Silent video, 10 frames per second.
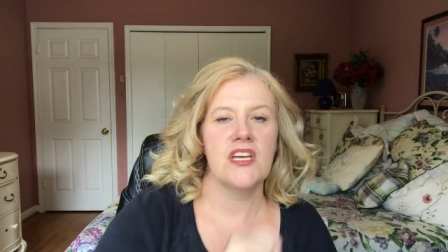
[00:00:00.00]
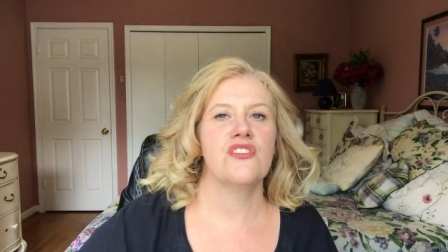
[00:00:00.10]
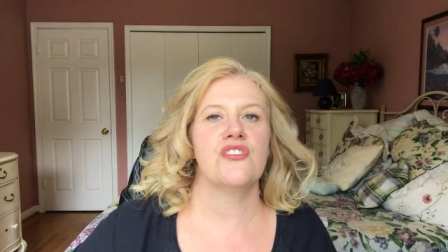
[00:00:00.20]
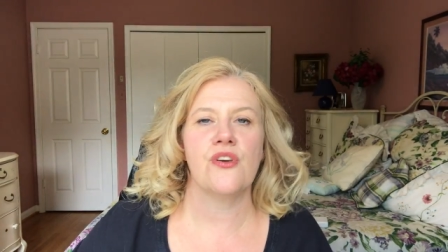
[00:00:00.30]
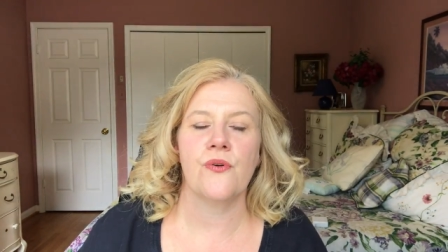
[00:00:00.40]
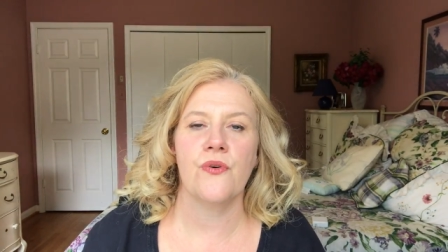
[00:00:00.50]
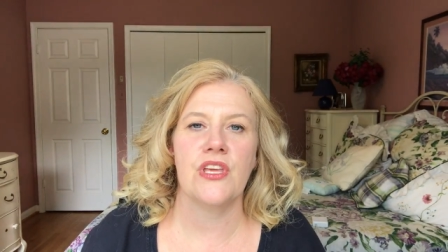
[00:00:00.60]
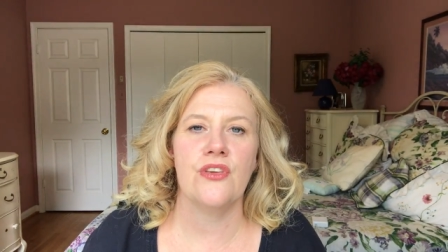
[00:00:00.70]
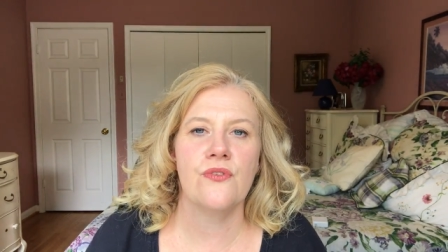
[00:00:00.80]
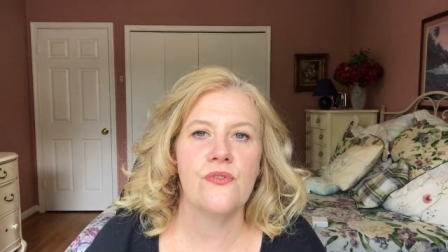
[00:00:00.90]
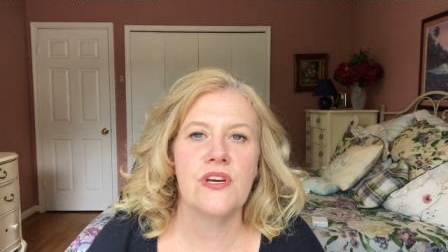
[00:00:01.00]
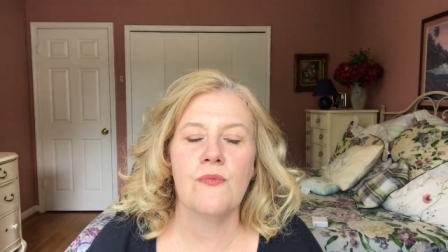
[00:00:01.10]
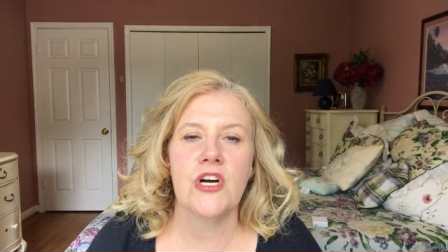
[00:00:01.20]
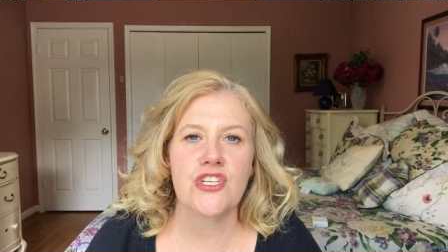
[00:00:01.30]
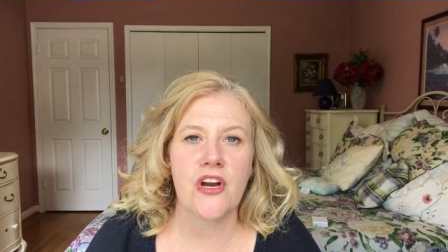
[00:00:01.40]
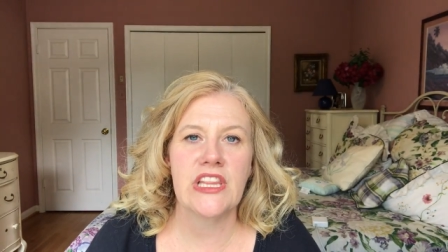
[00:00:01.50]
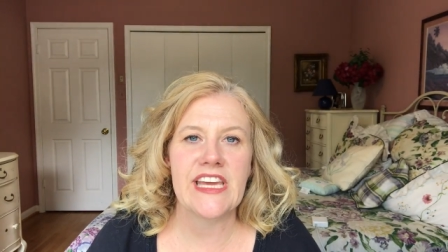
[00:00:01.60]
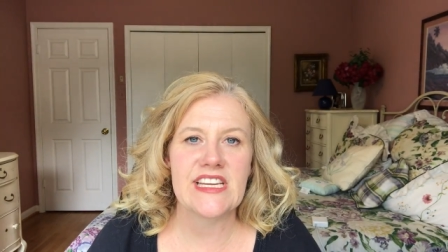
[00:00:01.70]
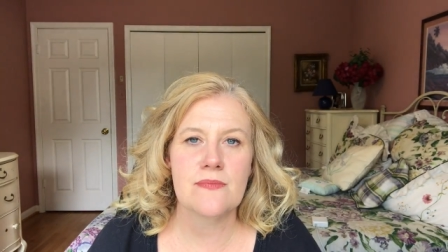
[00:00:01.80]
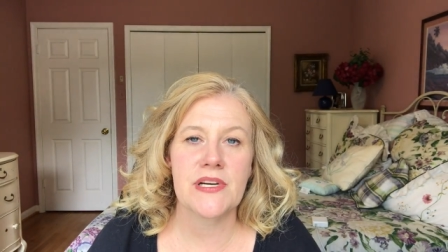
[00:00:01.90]
so you can watch our
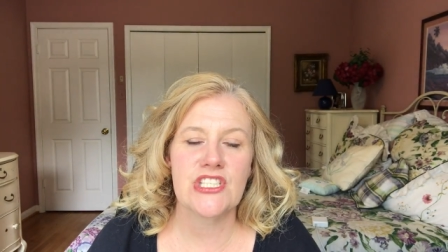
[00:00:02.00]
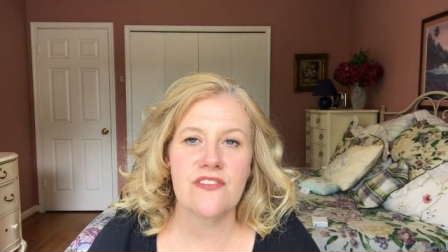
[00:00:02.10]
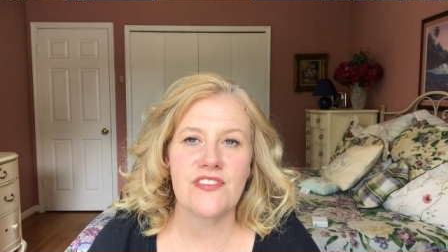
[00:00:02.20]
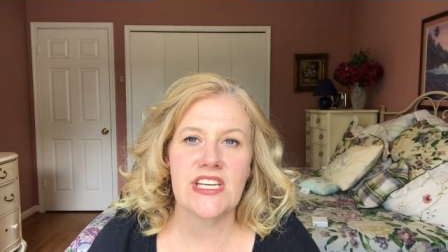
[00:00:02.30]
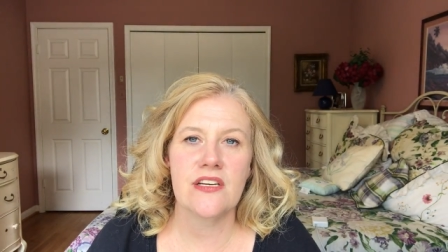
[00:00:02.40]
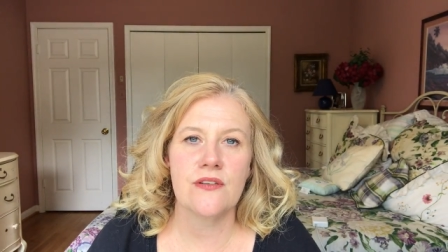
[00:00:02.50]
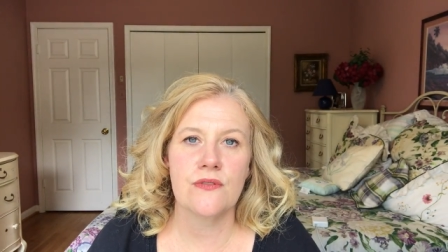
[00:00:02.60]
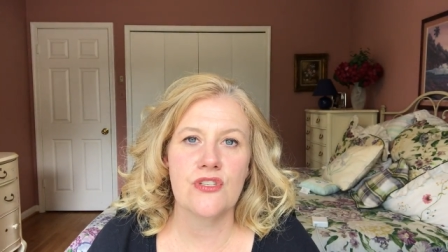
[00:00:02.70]
latest budget video